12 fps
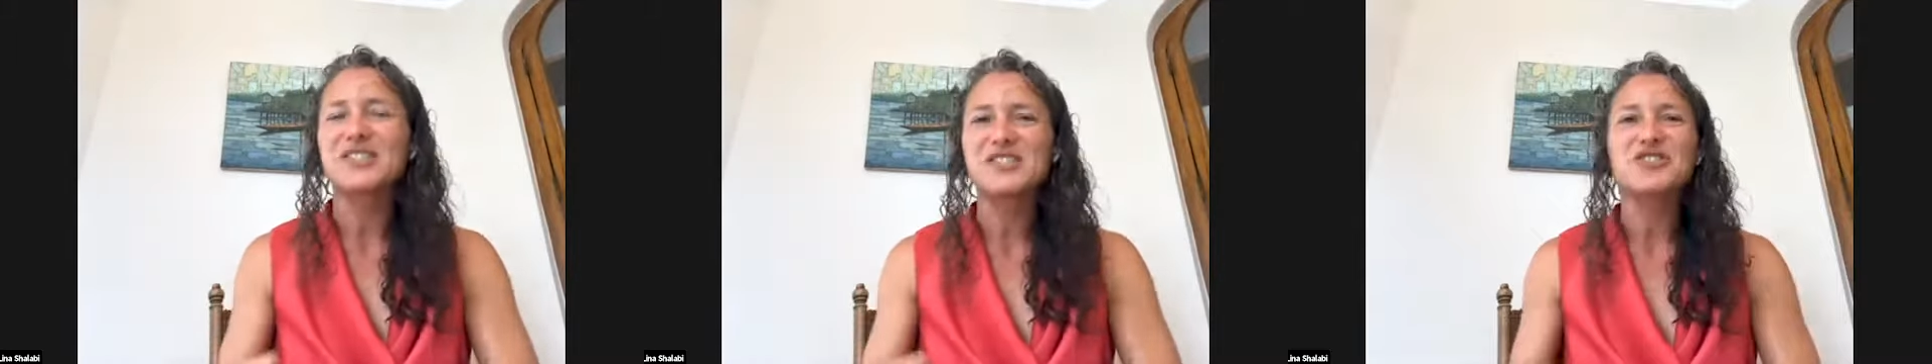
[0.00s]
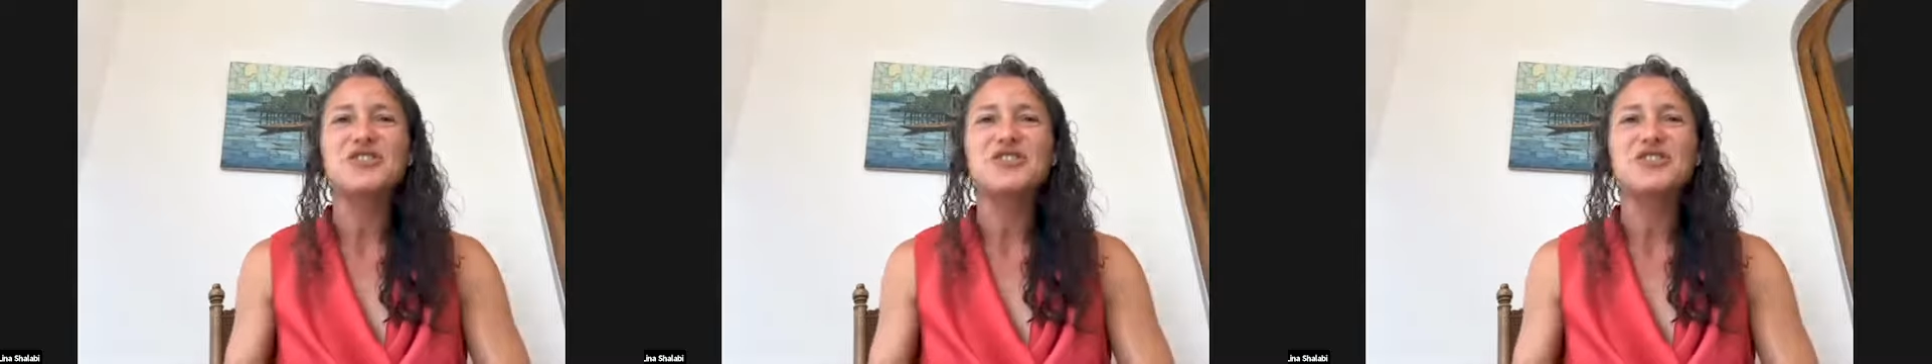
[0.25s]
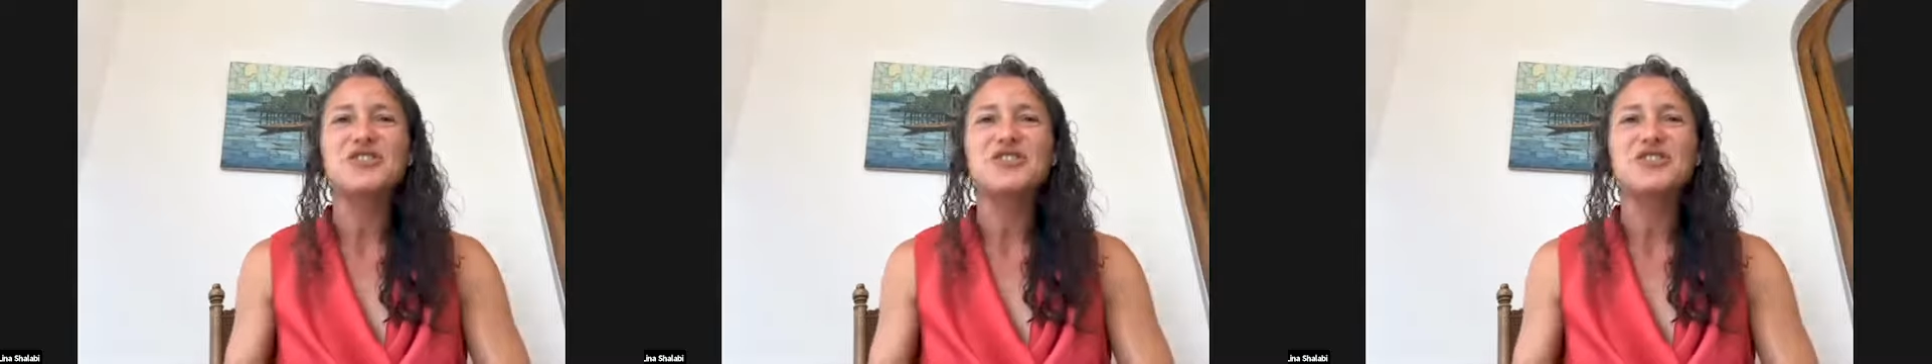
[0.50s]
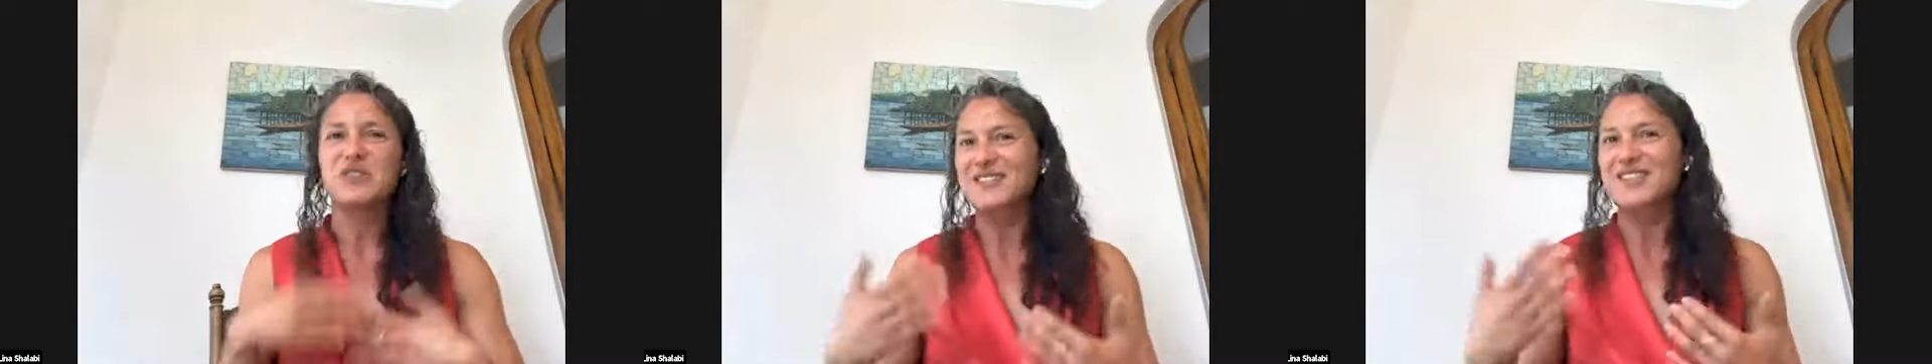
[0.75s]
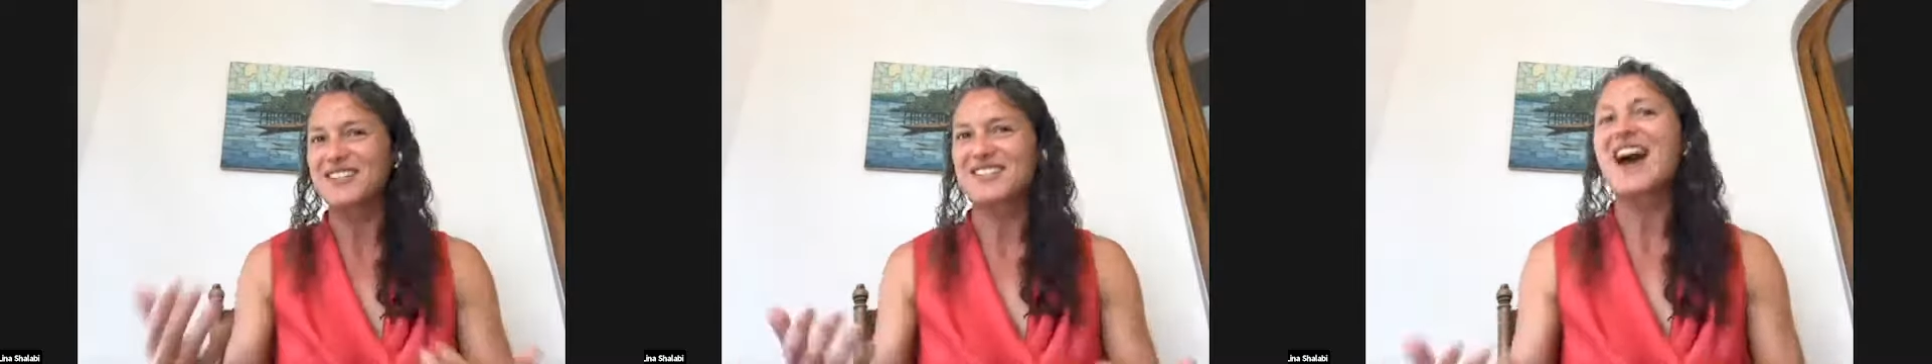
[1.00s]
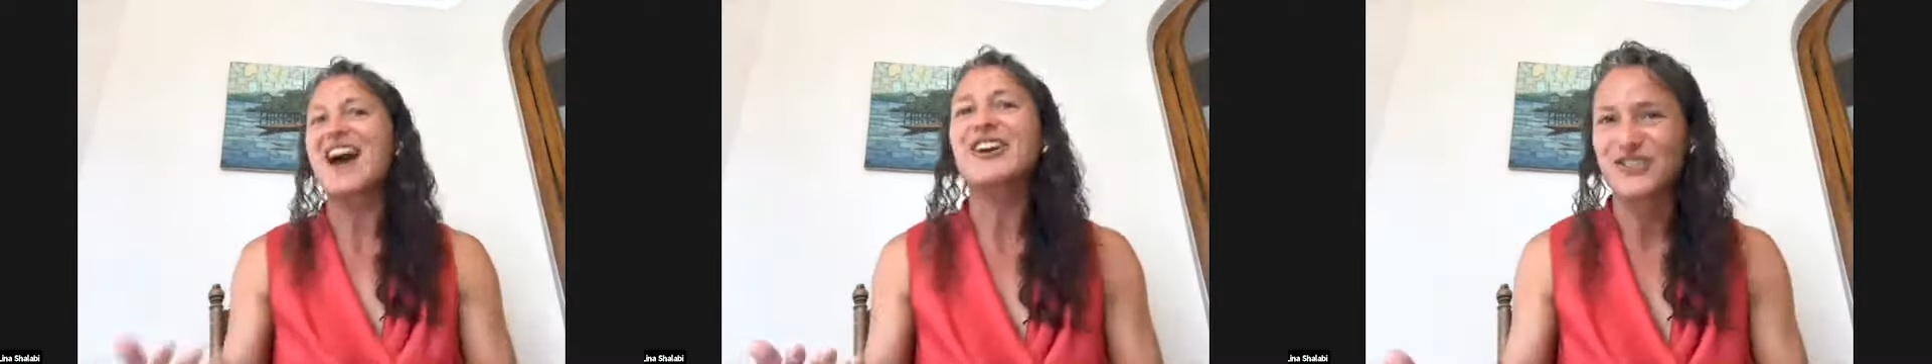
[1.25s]
when once you
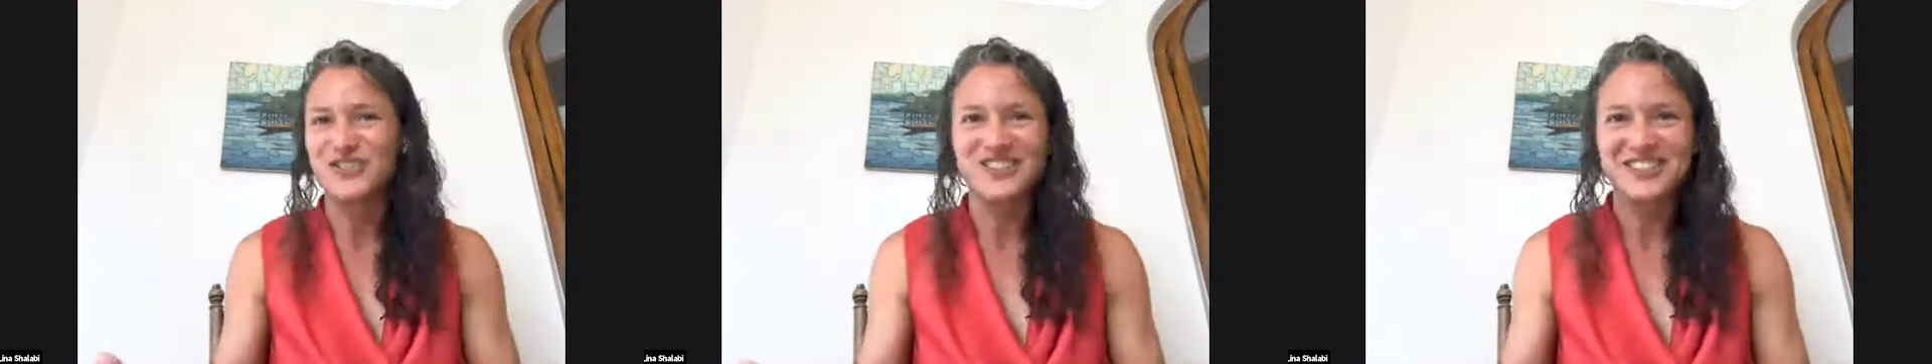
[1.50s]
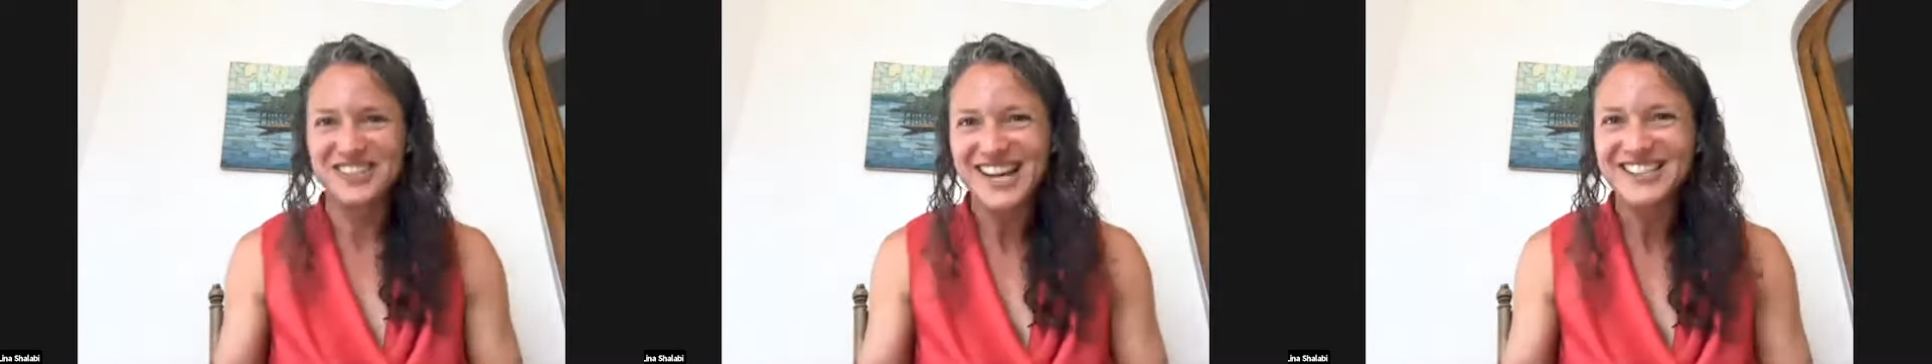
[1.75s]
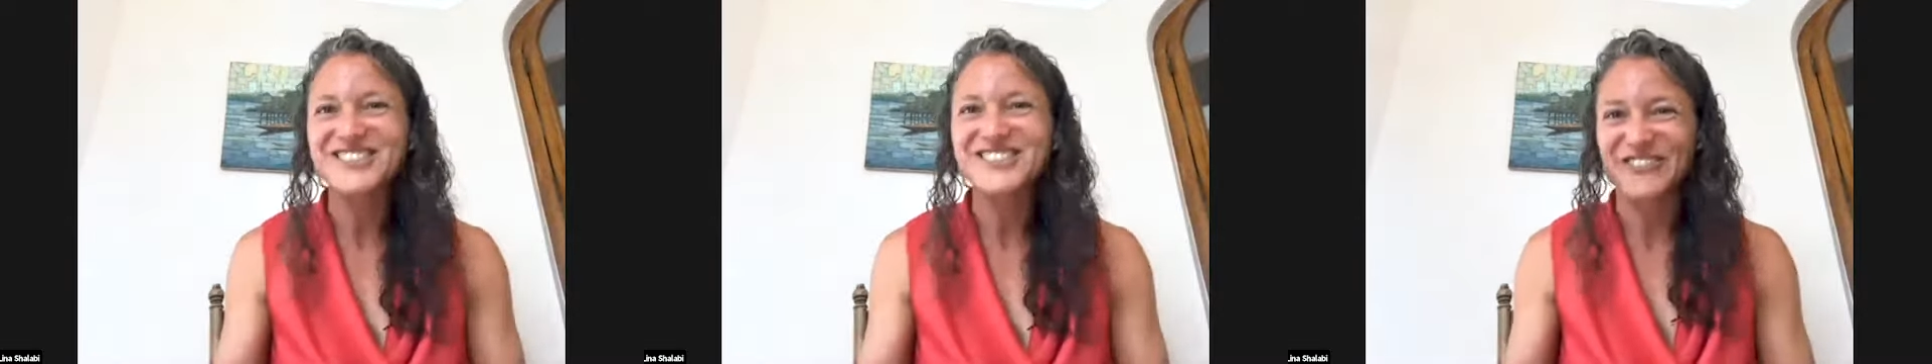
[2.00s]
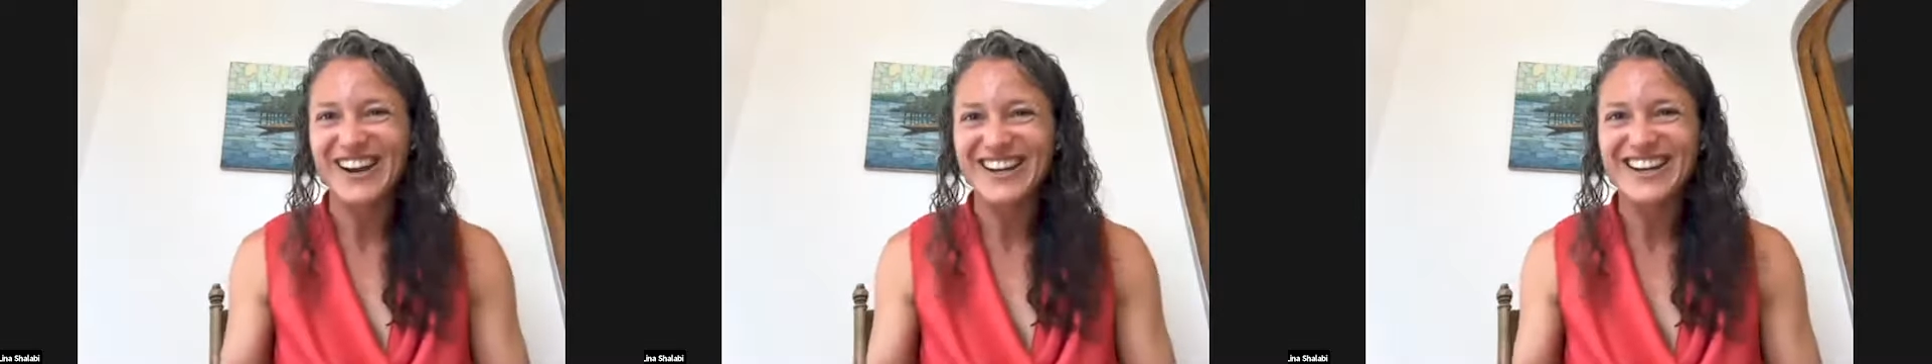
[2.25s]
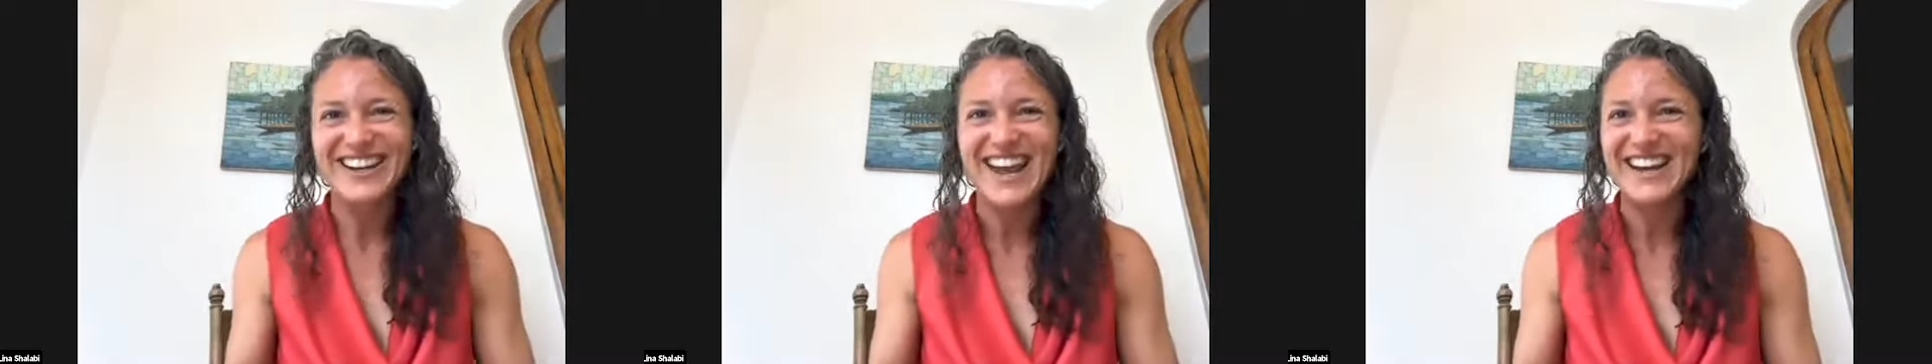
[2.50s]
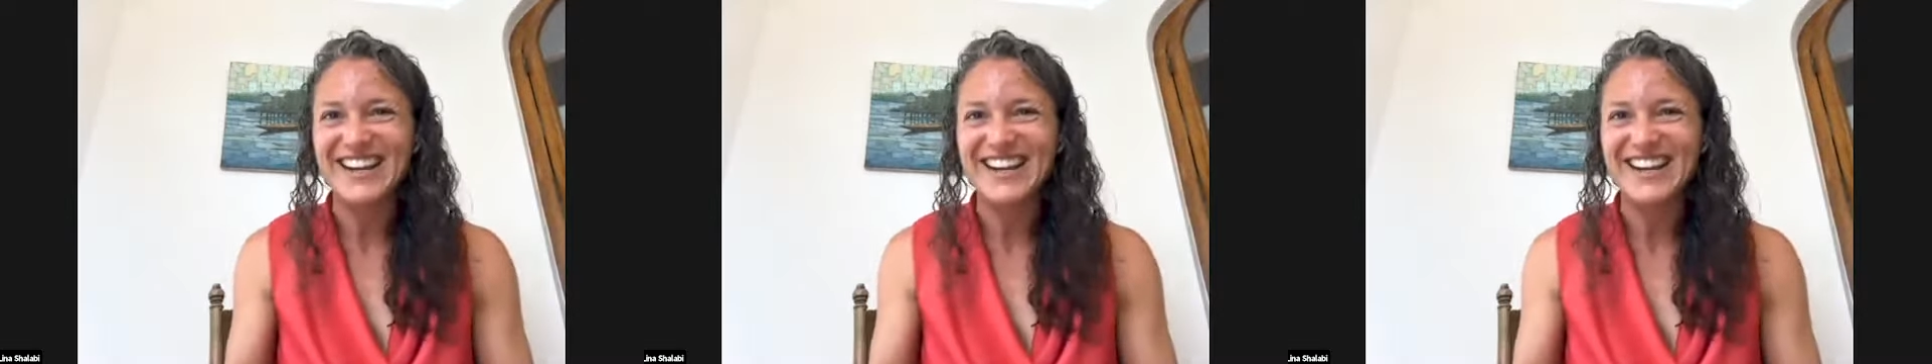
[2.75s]
express the desire to change,